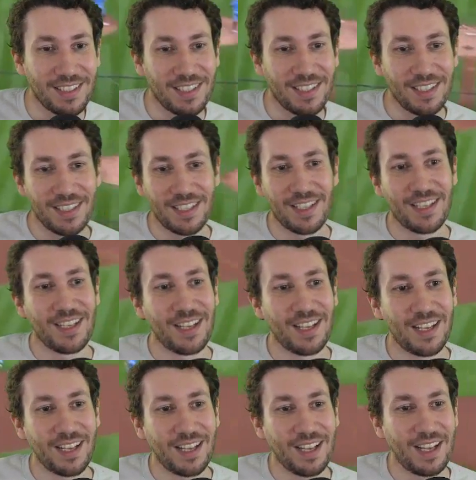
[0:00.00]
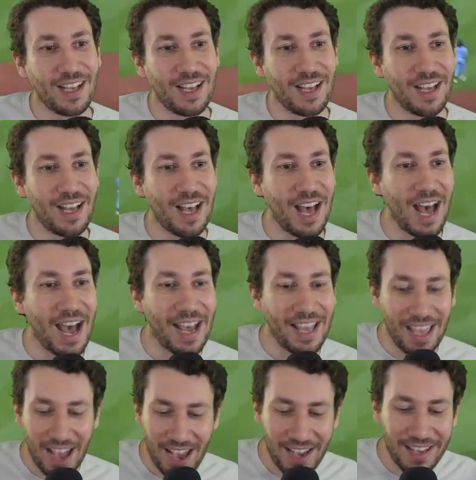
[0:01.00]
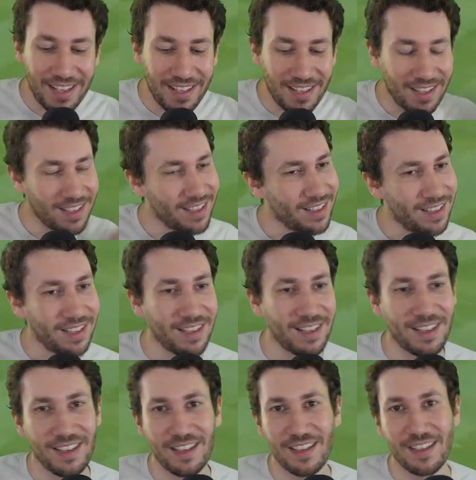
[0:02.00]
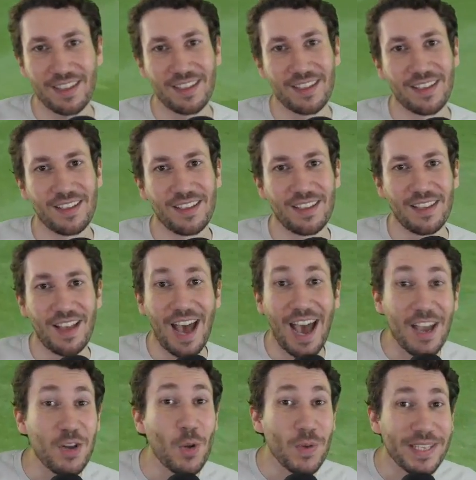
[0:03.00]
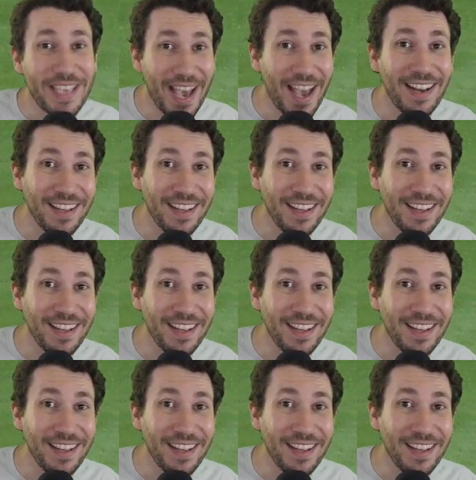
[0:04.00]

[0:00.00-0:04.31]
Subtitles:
does have a great ring to it. I I don't get